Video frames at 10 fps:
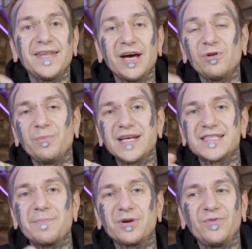And I will make
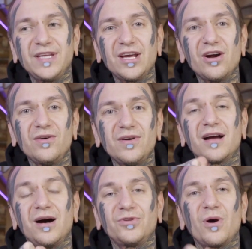separate video
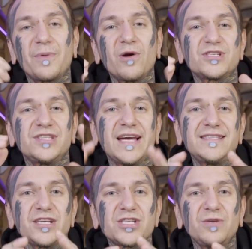how to approach day
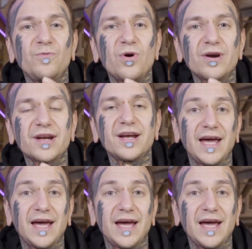session work